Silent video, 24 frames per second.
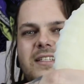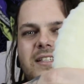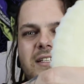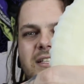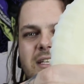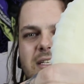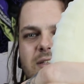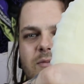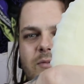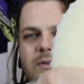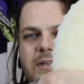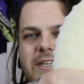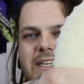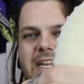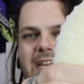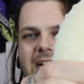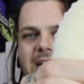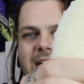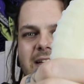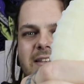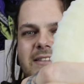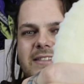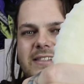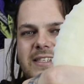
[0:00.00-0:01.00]
is just
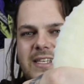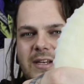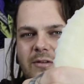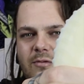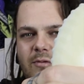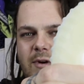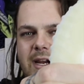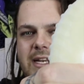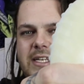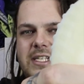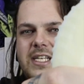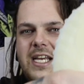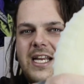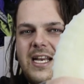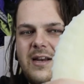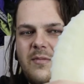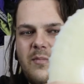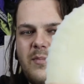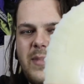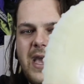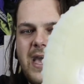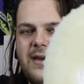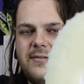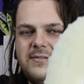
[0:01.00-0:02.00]
ridiculously rigid and
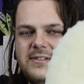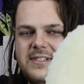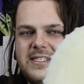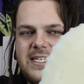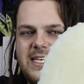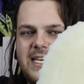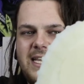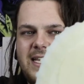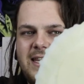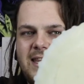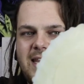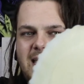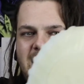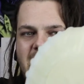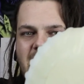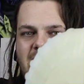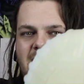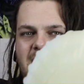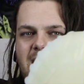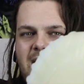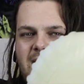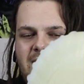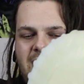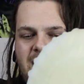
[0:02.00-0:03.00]
bouncy and
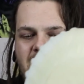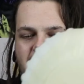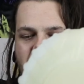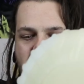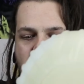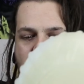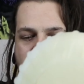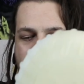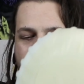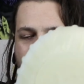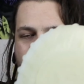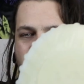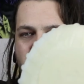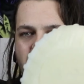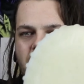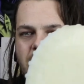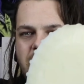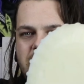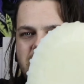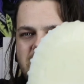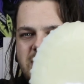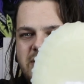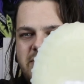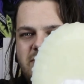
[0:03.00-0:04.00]
like, I don't know,
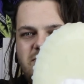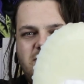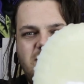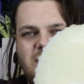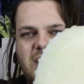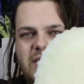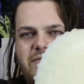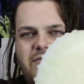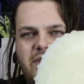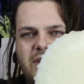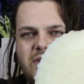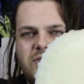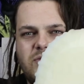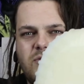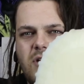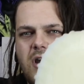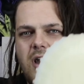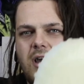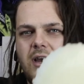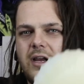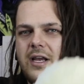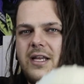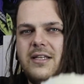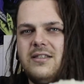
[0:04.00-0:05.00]
just, it feels
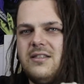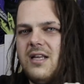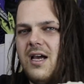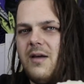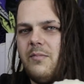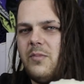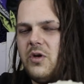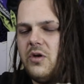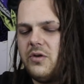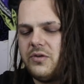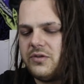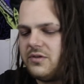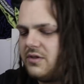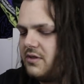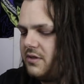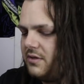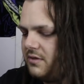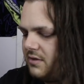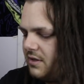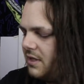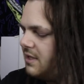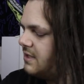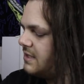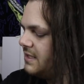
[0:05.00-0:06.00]
wrong. It's not boost.
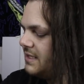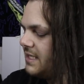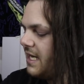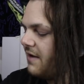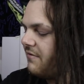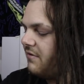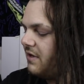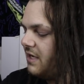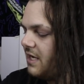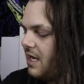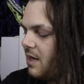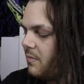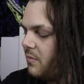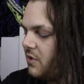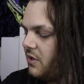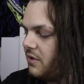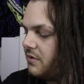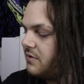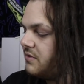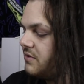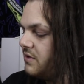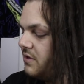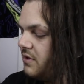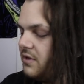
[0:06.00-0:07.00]
It's definitely not
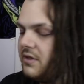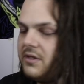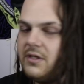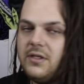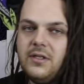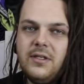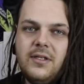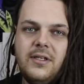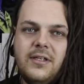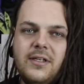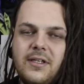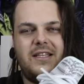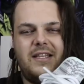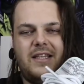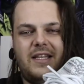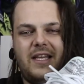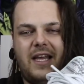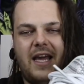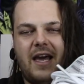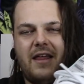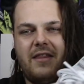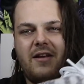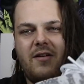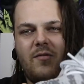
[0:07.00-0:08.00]
boost.
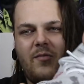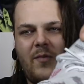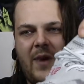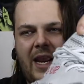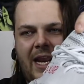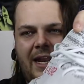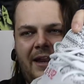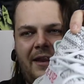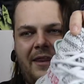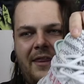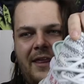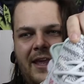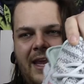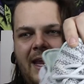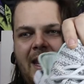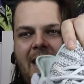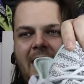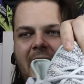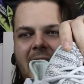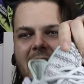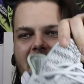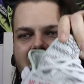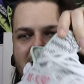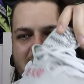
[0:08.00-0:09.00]
The other main
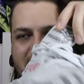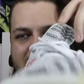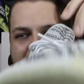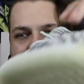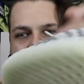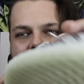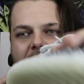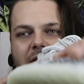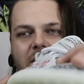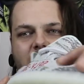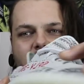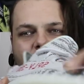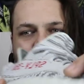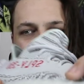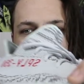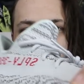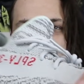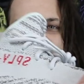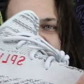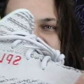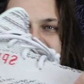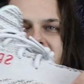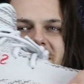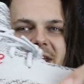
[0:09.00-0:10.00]
thing is how the
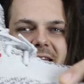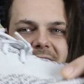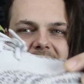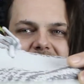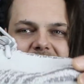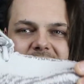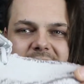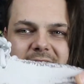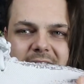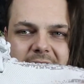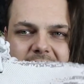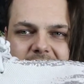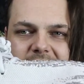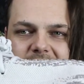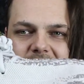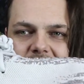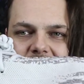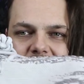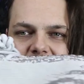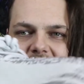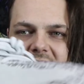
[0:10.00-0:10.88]
prime knit sits on